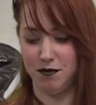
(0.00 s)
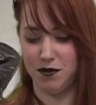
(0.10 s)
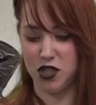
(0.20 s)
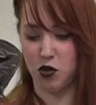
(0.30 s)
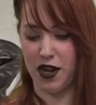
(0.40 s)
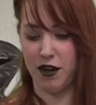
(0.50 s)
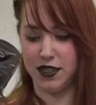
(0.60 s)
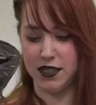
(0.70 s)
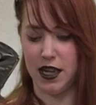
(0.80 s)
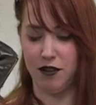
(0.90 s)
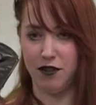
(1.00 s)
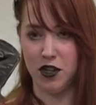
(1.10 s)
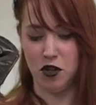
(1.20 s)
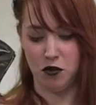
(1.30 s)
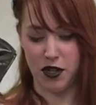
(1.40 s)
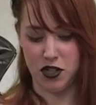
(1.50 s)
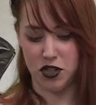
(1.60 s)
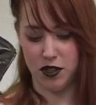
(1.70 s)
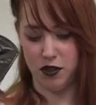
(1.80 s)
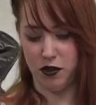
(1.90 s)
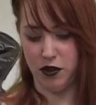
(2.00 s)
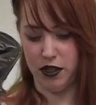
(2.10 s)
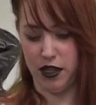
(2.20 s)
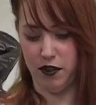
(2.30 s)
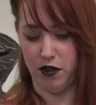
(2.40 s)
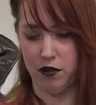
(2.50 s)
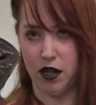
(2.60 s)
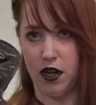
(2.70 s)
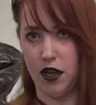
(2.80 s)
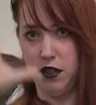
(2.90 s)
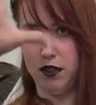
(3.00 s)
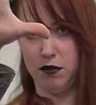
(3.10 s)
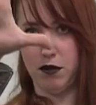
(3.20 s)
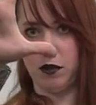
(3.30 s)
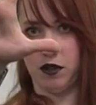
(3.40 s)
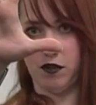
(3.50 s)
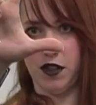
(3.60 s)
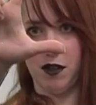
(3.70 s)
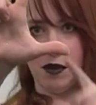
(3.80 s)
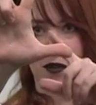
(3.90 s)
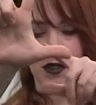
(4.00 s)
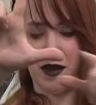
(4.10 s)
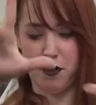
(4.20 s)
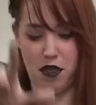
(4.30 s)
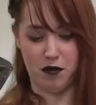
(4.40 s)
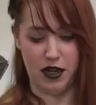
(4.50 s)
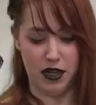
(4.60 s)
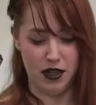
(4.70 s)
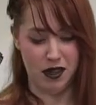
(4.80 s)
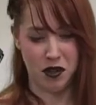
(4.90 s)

square itself, which if you recall, my rule of thumb, it was about three.